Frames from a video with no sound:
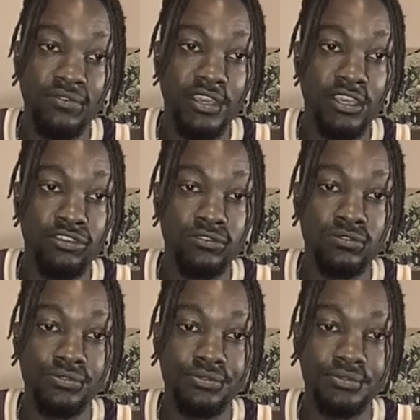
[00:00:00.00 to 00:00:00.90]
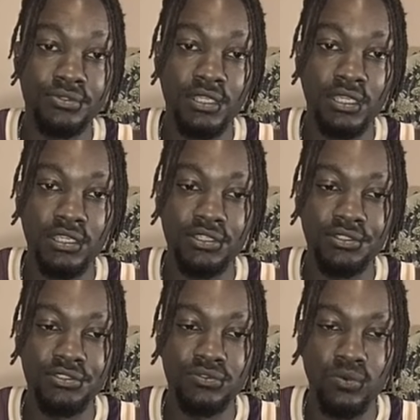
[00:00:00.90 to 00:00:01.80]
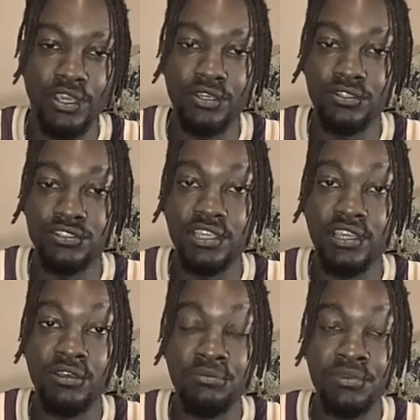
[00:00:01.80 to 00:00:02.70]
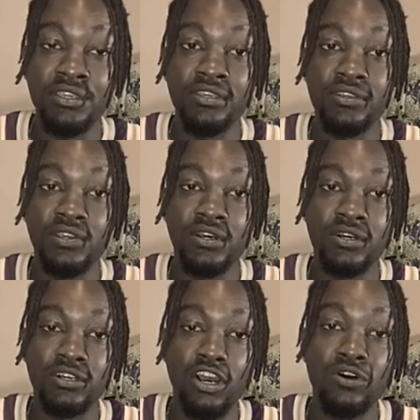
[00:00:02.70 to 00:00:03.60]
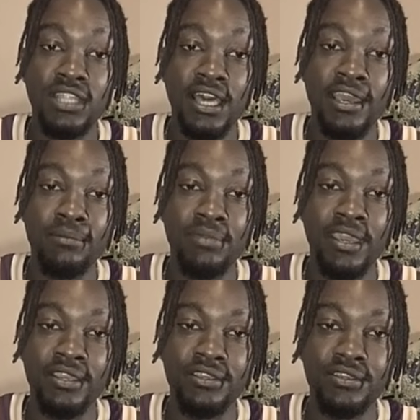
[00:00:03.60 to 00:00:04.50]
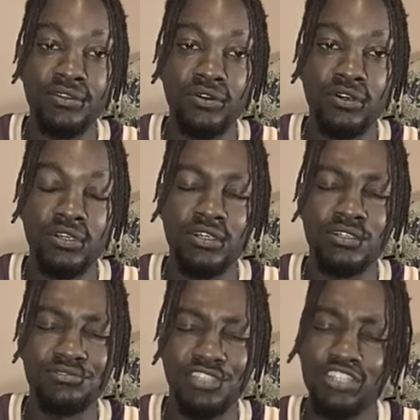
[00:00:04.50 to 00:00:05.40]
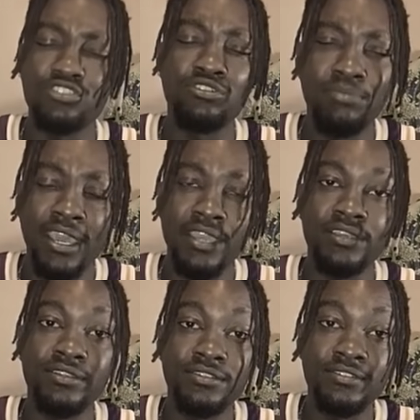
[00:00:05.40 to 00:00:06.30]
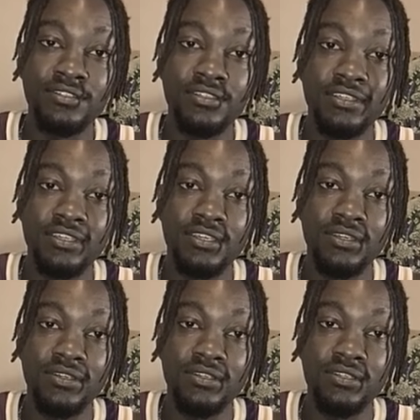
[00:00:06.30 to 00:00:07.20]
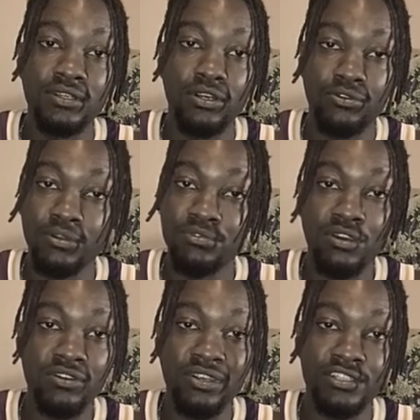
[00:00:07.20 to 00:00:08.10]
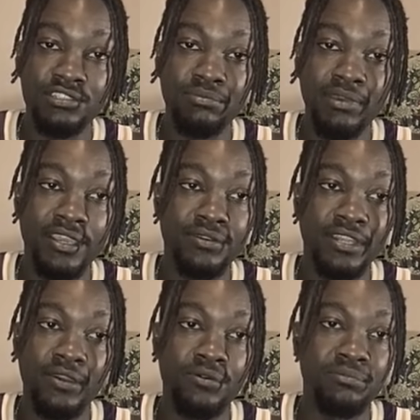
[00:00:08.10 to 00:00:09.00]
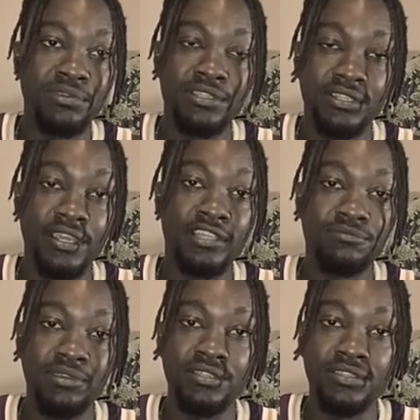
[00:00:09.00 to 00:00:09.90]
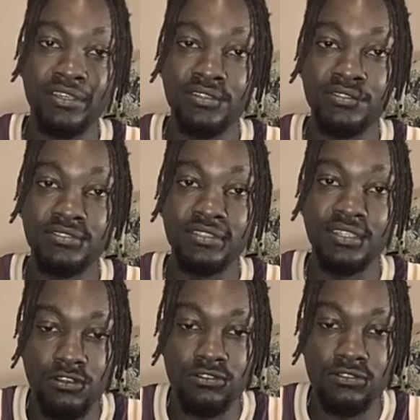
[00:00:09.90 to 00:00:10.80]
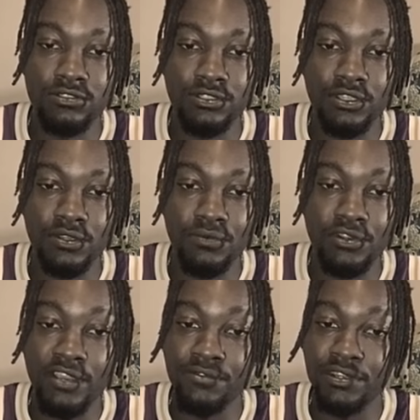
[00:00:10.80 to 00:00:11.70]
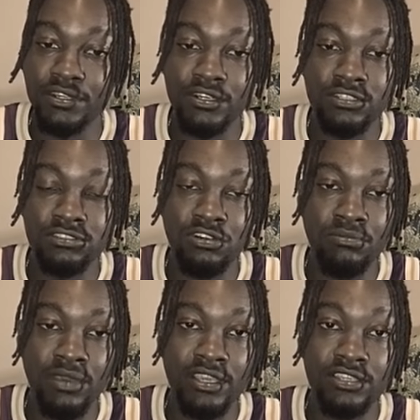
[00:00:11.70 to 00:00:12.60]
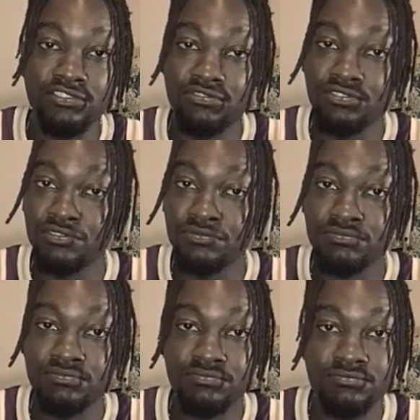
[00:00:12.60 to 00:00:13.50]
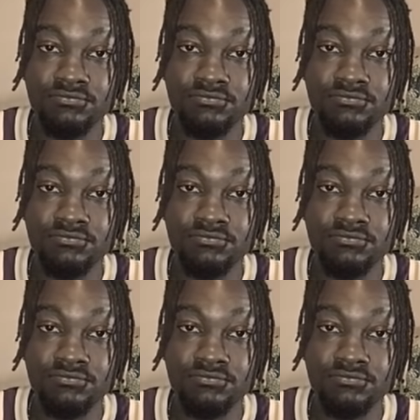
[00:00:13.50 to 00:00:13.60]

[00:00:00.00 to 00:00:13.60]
undervalued, because whales tell me uh, online banking or uh, digital banking or cryptocurrency banking, that would be the next big thing. So whenever it does go mainstream.